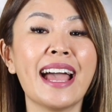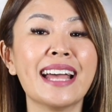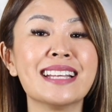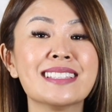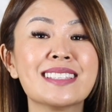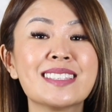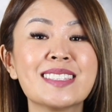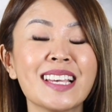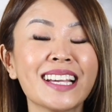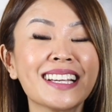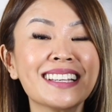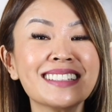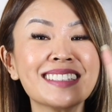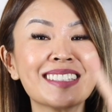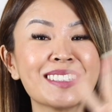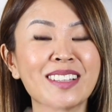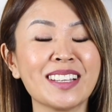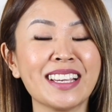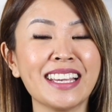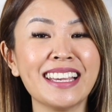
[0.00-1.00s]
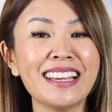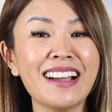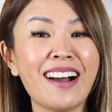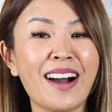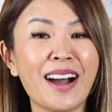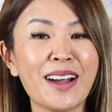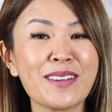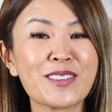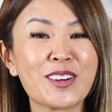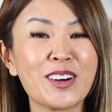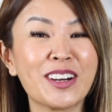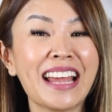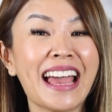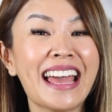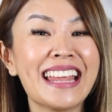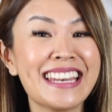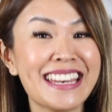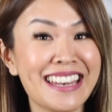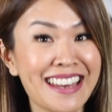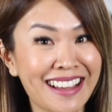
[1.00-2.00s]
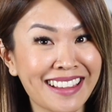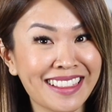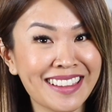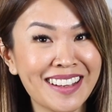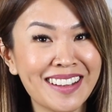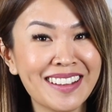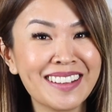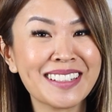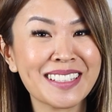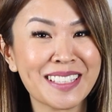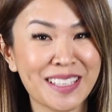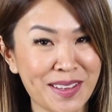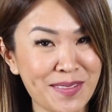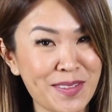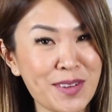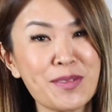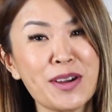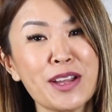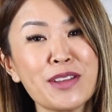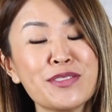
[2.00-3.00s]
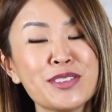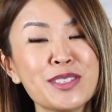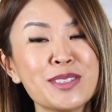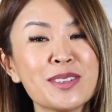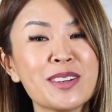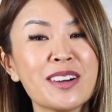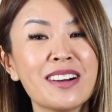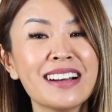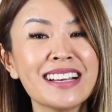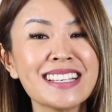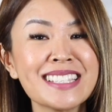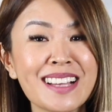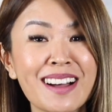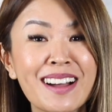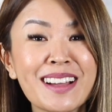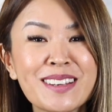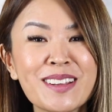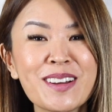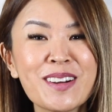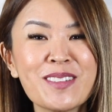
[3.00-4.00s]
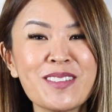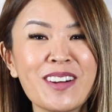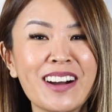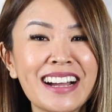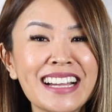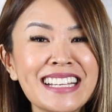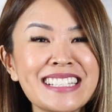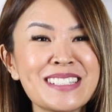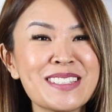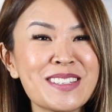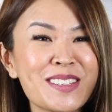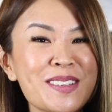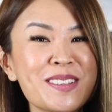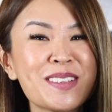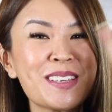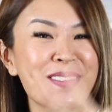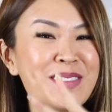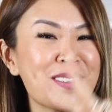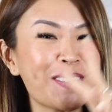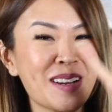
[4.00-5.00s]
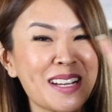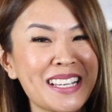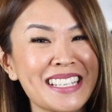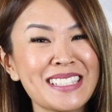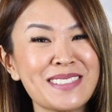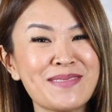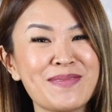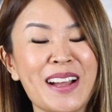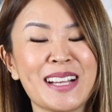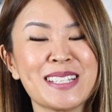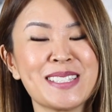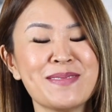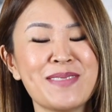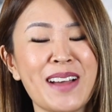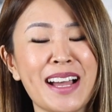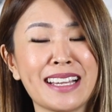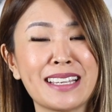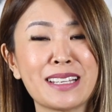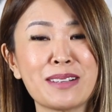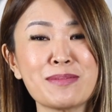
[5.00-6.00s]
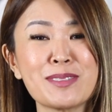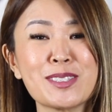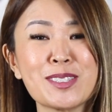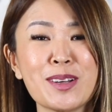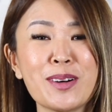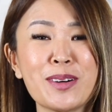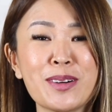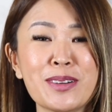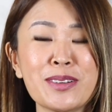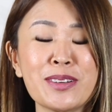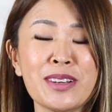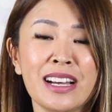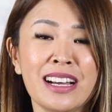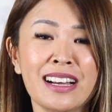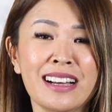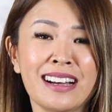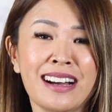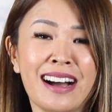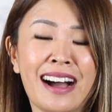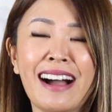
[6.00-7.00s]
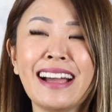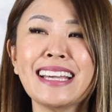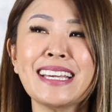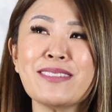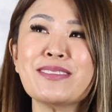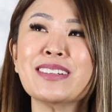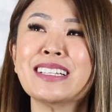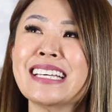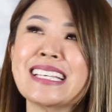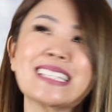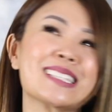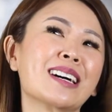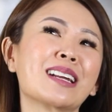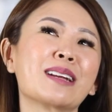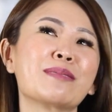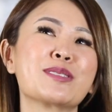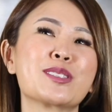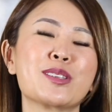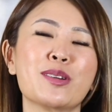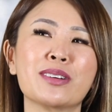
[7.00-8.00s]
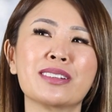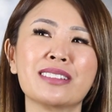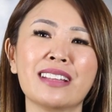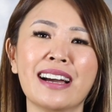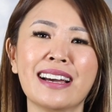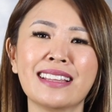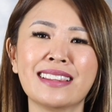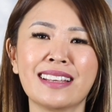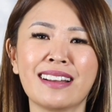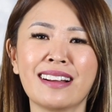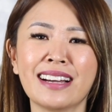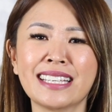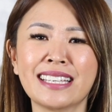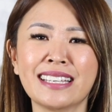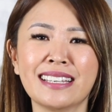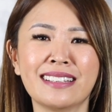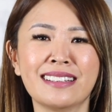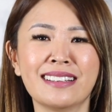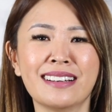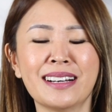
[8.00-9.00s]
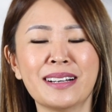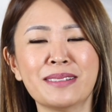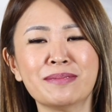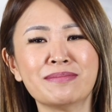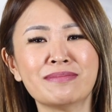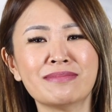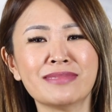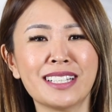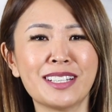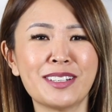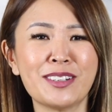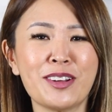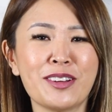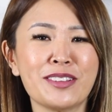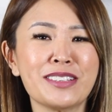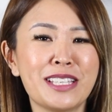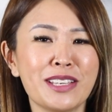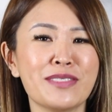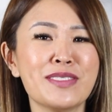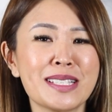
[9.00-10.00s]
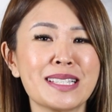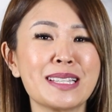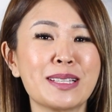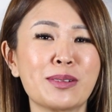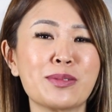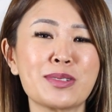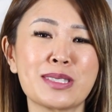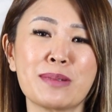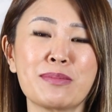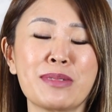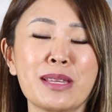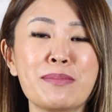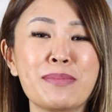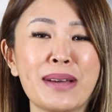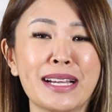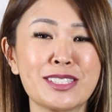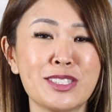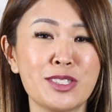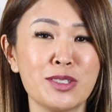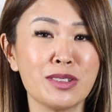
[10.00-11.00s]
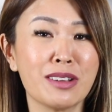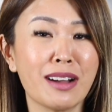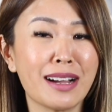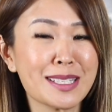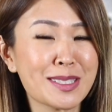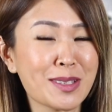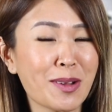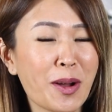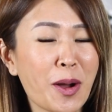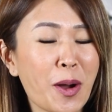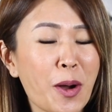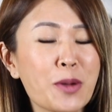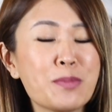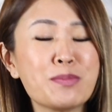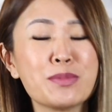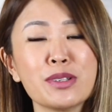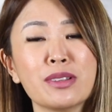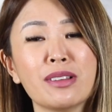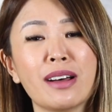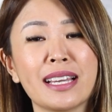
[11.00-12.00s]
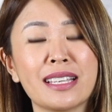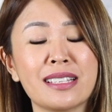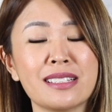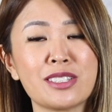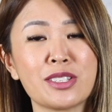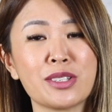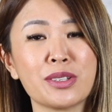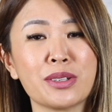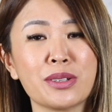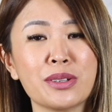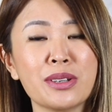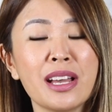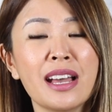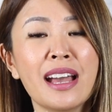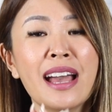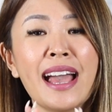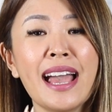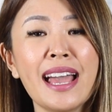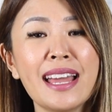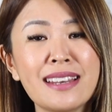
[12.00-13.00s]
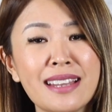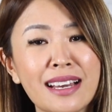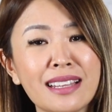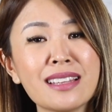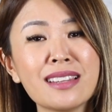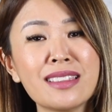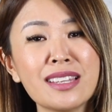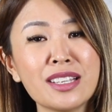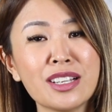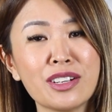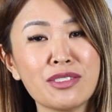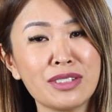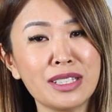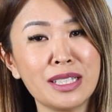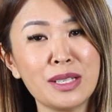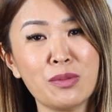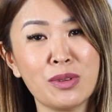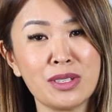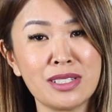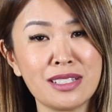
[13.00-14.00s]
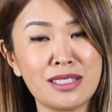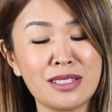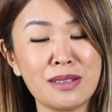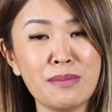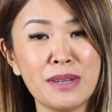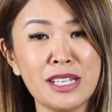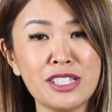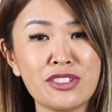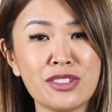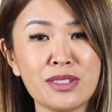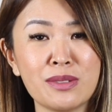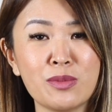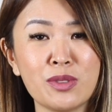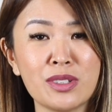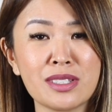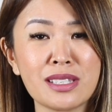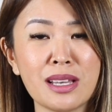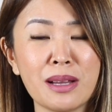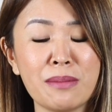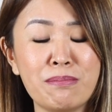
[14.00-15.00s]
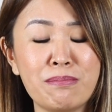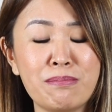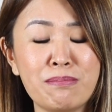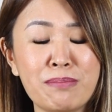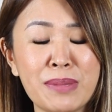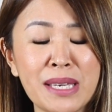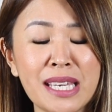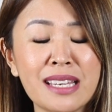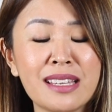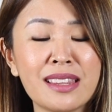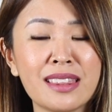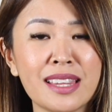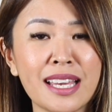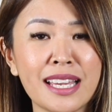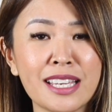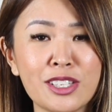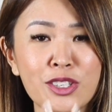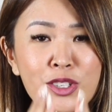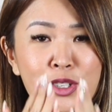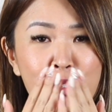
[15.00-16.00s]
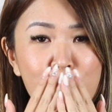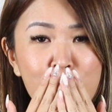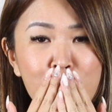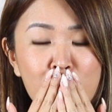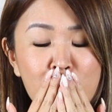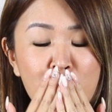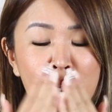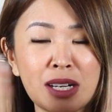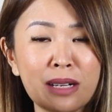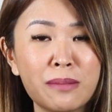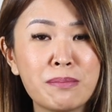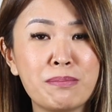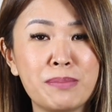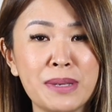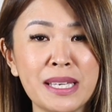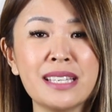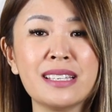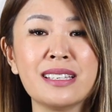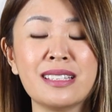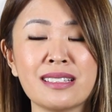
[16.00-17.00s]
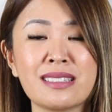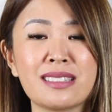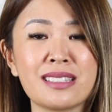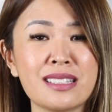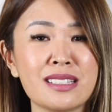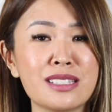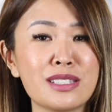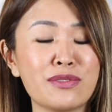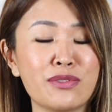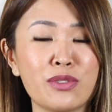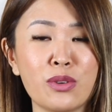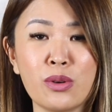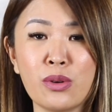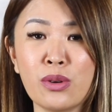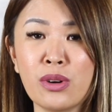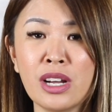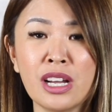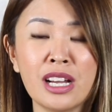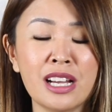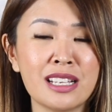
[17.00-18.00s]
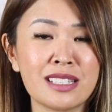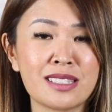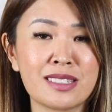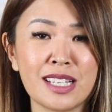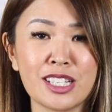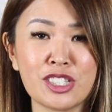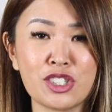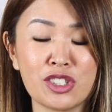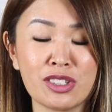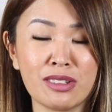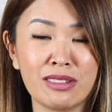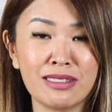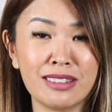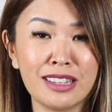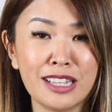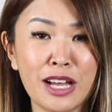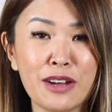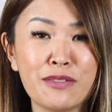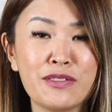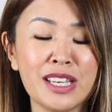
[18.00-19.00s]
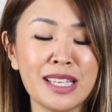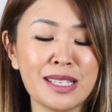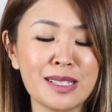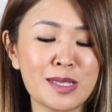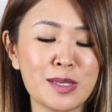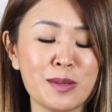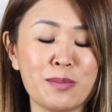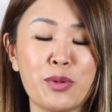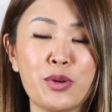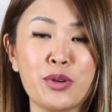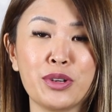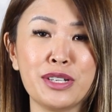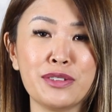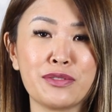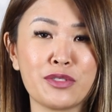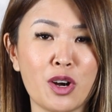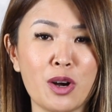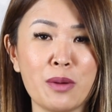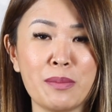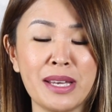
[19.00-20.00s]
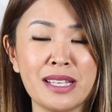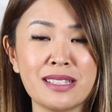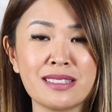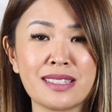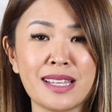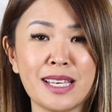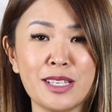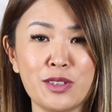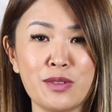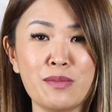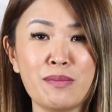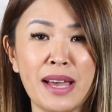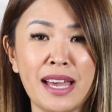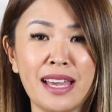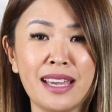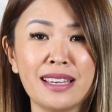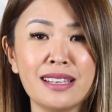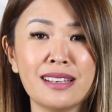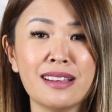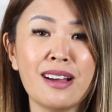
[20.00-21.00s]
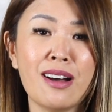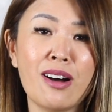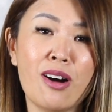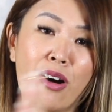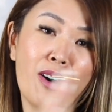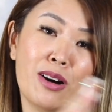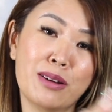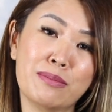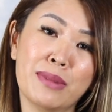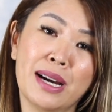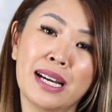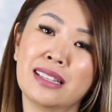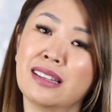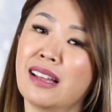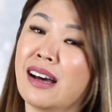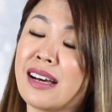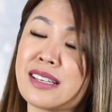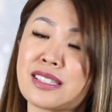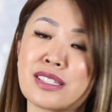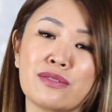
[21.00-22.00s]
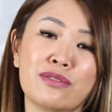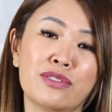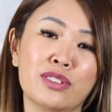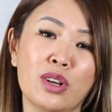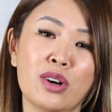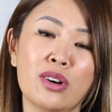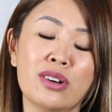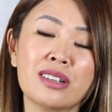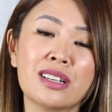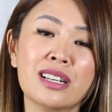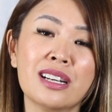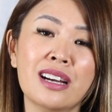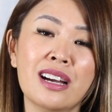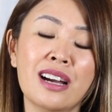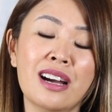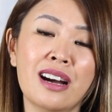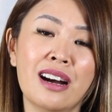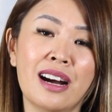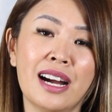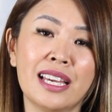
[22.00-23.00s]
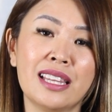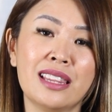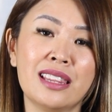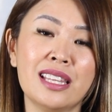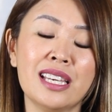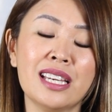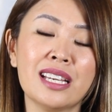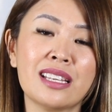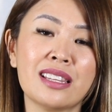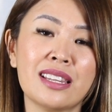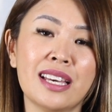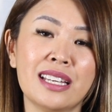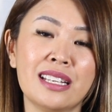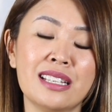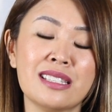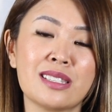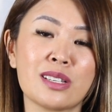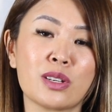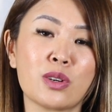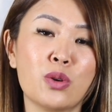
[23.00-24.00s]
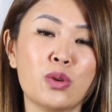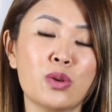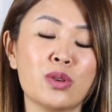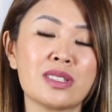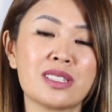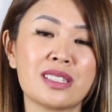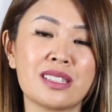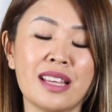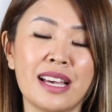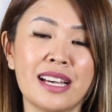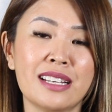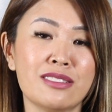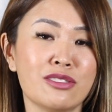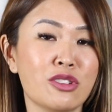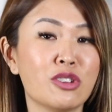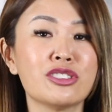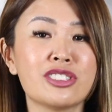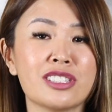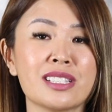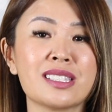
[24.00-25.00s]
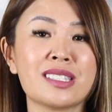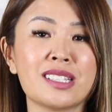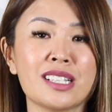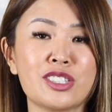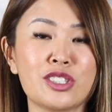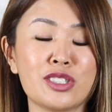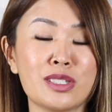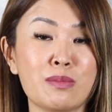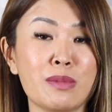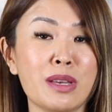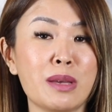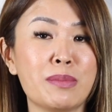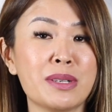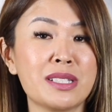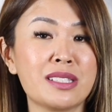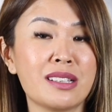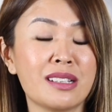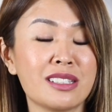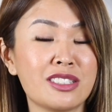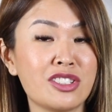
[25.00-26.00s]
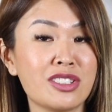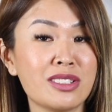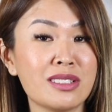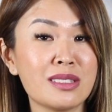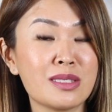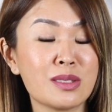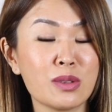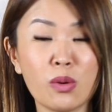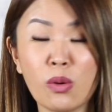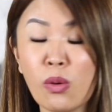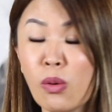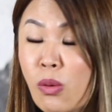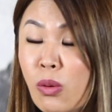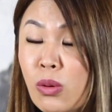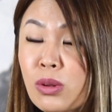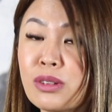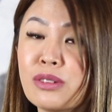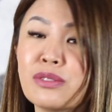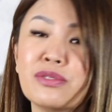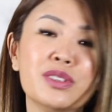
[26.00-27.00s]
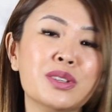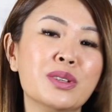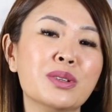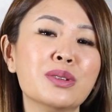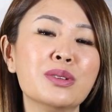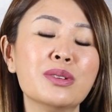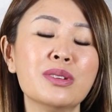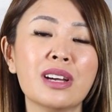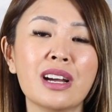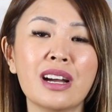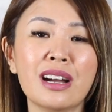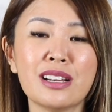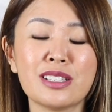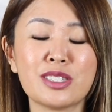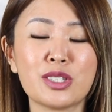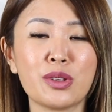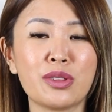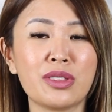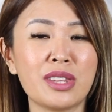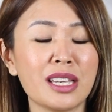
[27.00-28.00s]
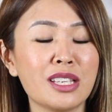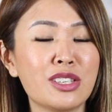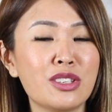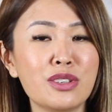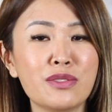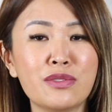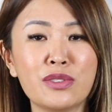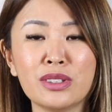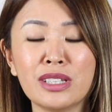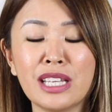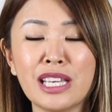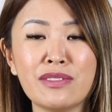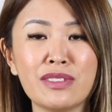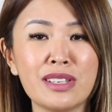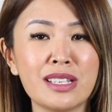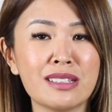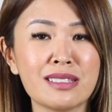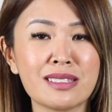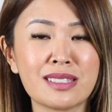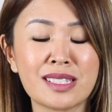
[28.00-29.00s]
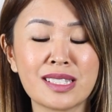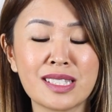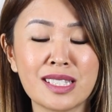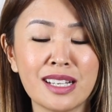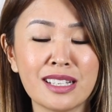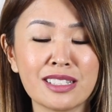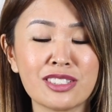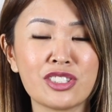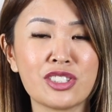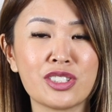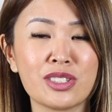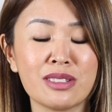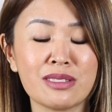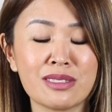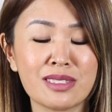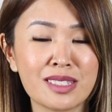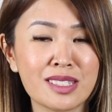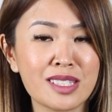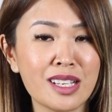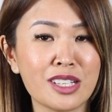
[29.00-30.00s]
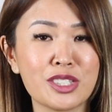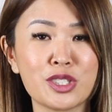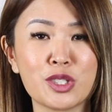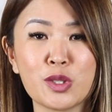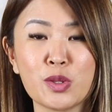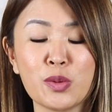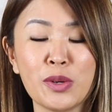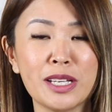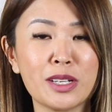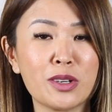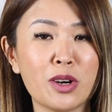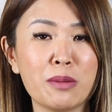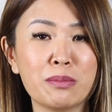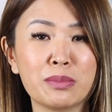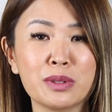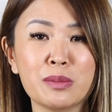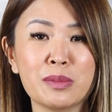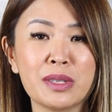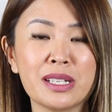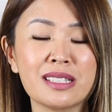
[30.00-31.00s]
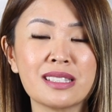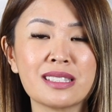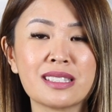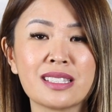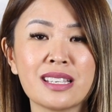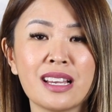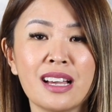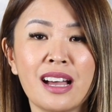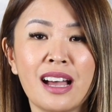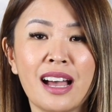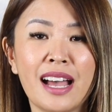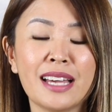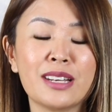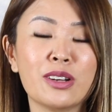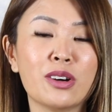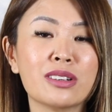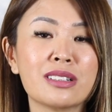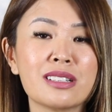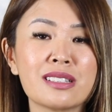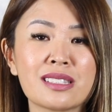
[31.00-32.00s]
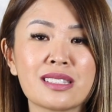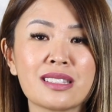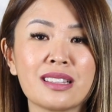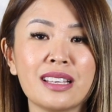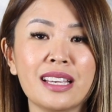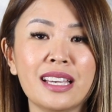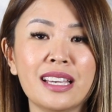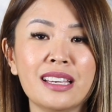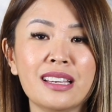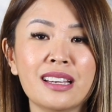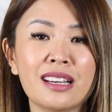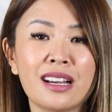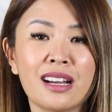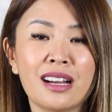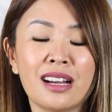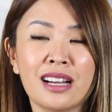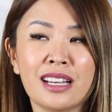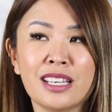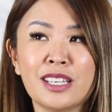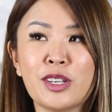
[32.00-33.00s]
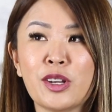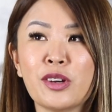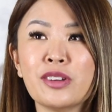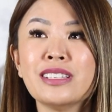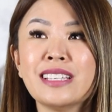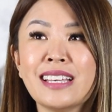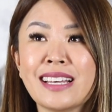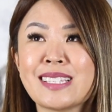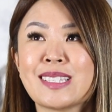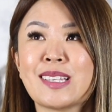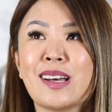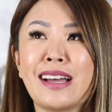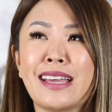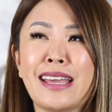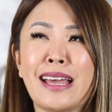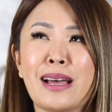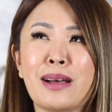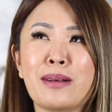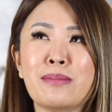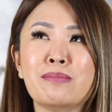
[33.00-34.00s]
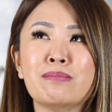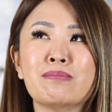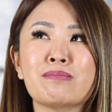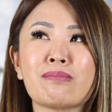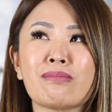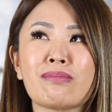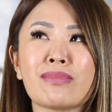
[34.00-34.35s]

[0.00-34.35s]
And secondly, I've got another giveaway for you guys. I know, right? 2 giveaways back to back. And I get really excited. I'm so glad that I can, I don't know, give a little something back to you guys. So I hope you like it too. Another thing I really wanted to mention was a big thank you, big kisses for such loving, supportive comments that you made on my last vlog. I think that it's a cause that not just touches me, but touches all of you. So thank you for leaving such sweet compliments. And honestly, you know, yes, I am